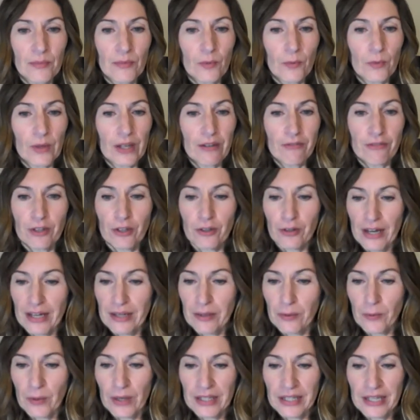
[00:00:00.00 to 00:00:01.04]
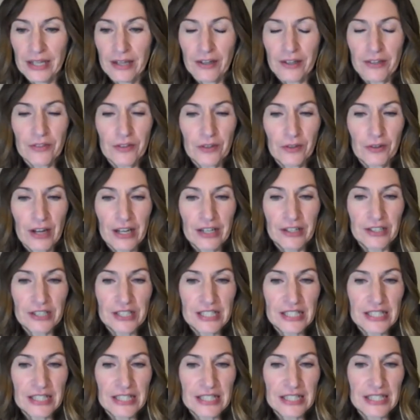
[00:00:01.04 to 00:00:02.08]
We have a great one here in the greater
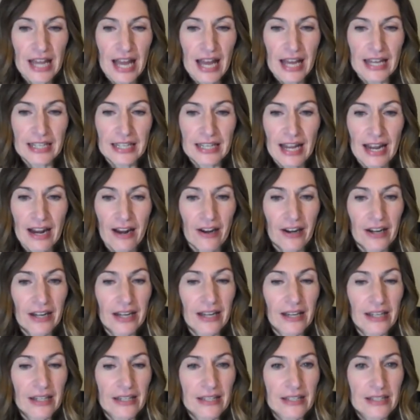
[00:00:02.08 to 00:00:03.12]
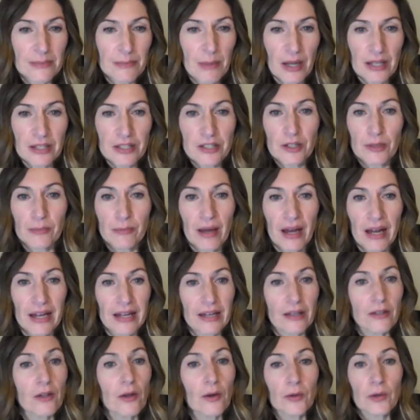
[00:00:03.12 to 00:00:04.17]
Cincinnati area, sponsored by
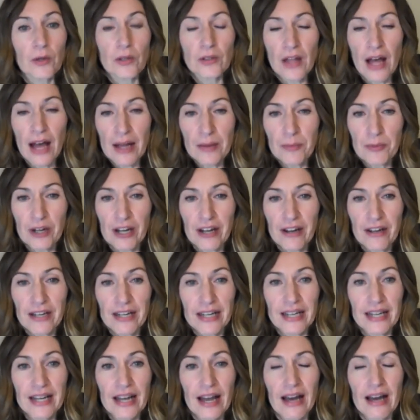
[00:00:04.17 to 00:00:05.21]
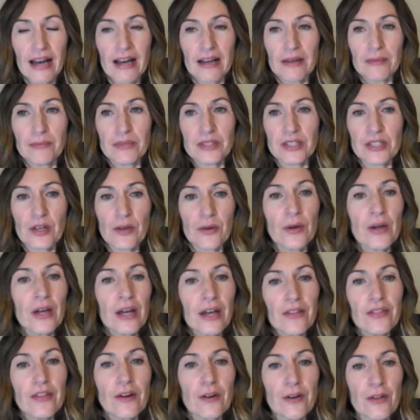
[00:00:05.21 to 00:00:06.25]
a local library. So
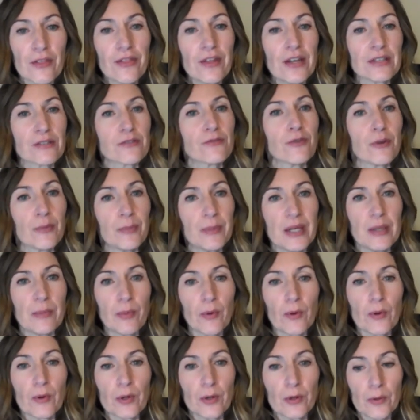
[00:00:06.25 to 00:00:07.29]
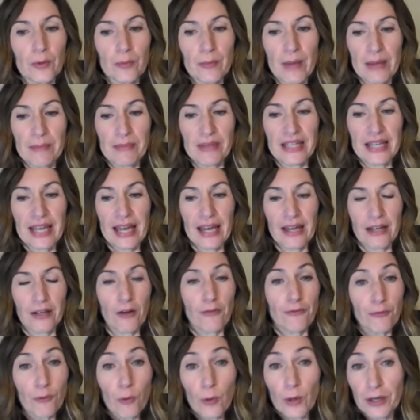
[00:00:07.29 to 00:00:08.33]
there are things for people who maybe can't
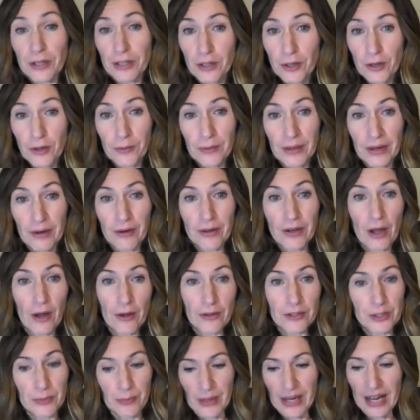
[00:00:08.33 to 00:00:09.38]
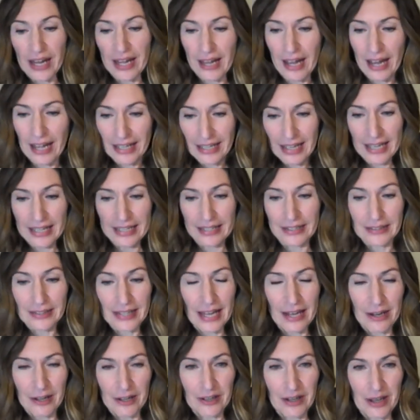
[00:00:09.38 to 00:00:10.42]
afford a career coach, but I kind of
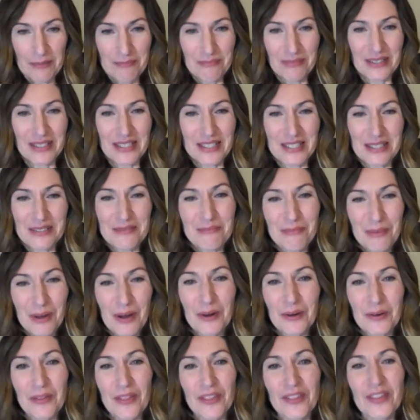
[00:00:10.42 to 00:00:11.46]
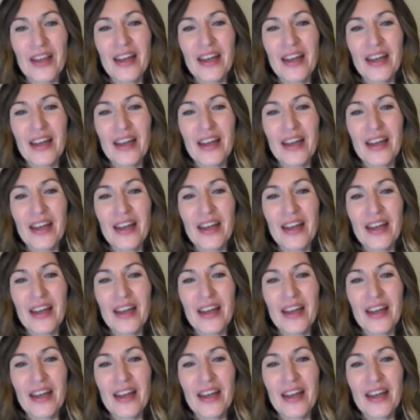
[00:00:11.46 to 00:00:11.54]
layered up and did both